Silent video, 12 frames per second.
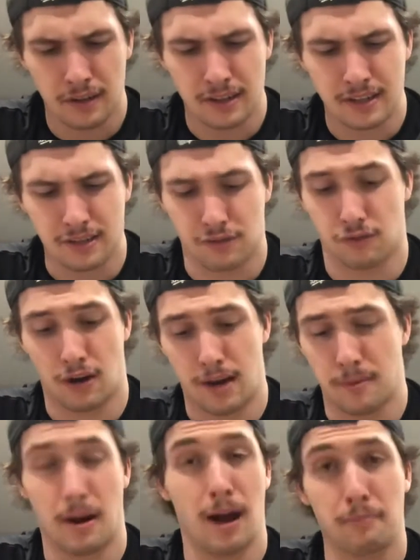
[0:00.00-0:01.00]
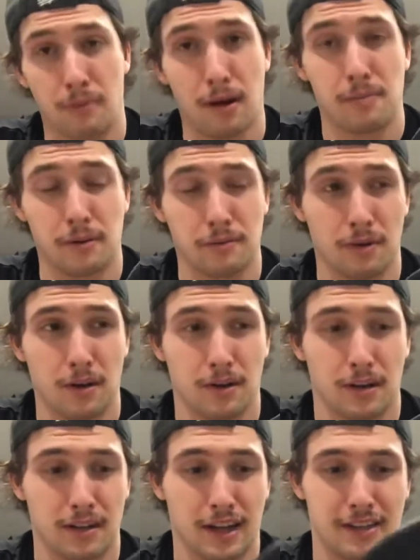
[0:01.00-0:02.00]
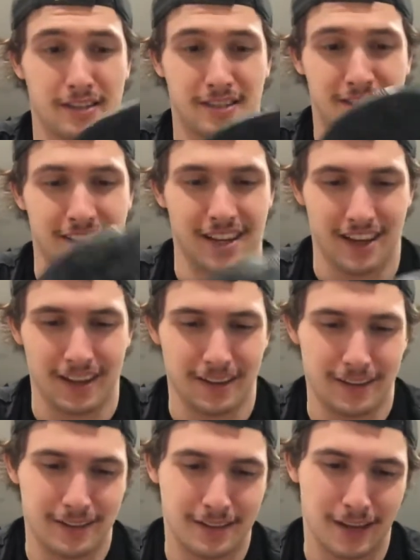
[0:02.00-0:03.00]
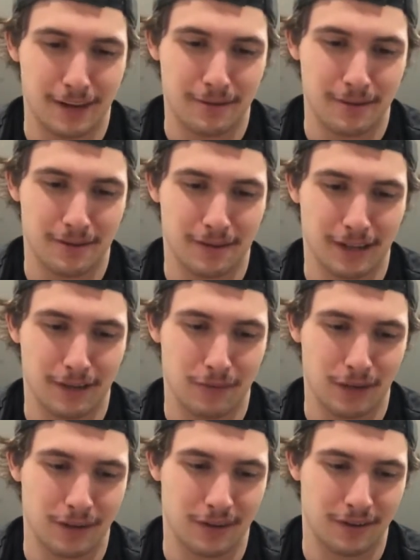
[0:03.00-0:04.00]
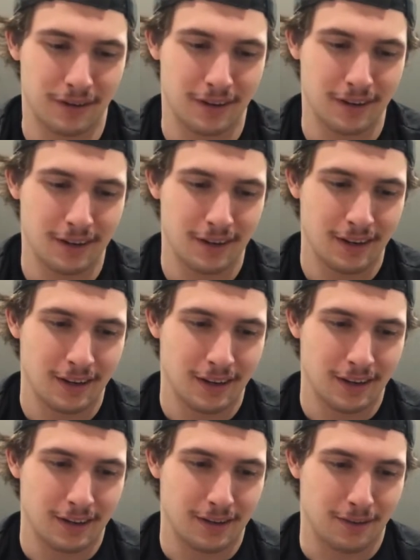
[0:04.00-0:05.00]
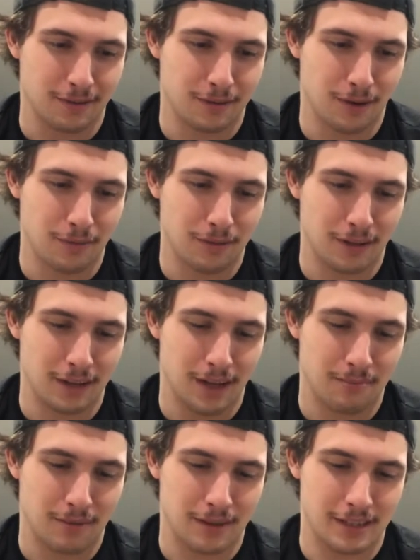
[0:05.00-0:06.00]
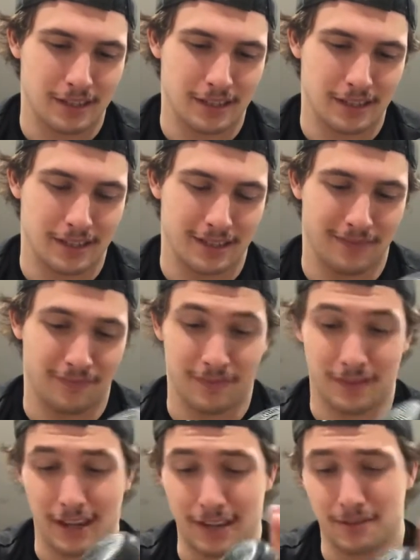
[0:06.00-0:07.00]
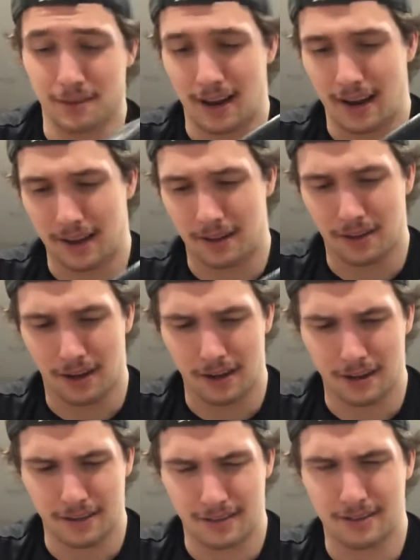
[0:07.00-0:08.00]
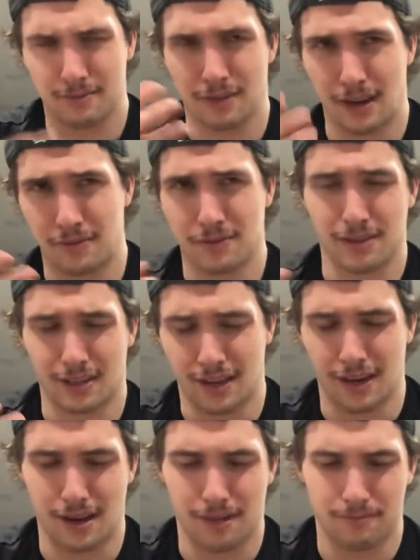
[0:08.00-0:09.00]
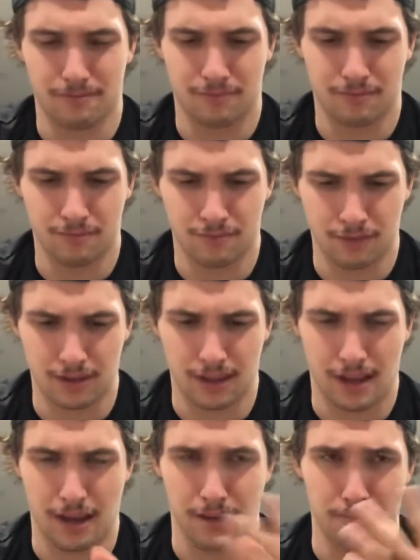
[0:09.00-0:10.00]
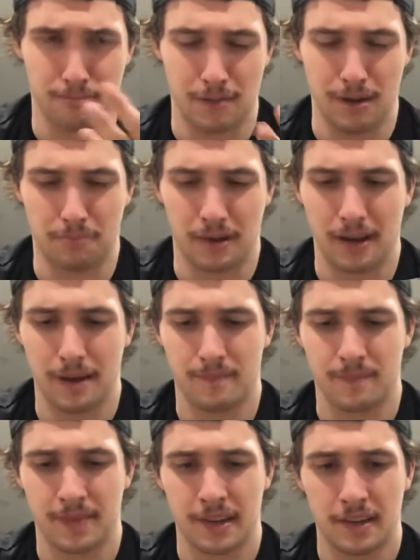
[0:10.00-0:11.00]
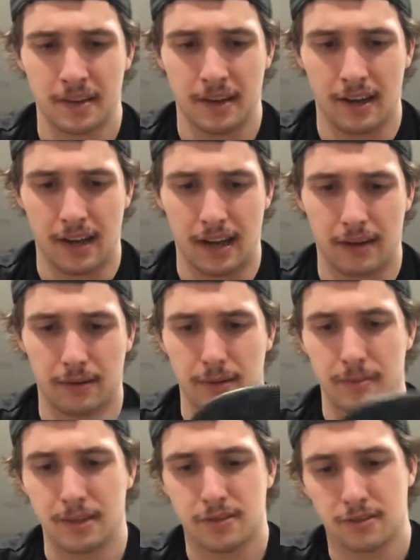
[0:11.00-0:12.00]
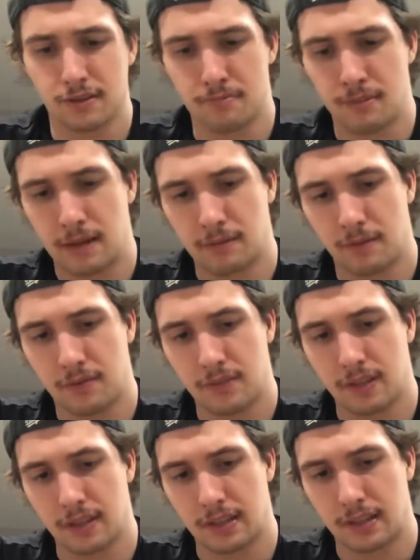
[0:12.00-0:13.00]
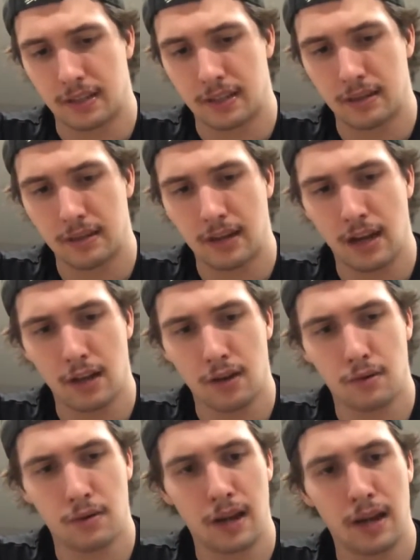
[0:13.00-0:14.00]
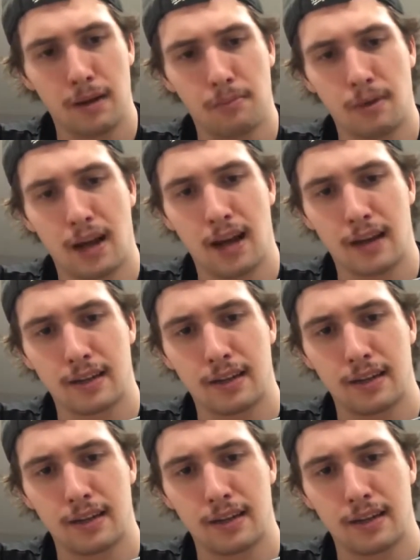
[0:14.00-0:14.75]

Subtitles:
his grandma. I'm probably wrong on that statement. Don't quote me on that, but that's what I thought when I was looking it up, what they meant by that. Anyway, the midsole is met with yellow and black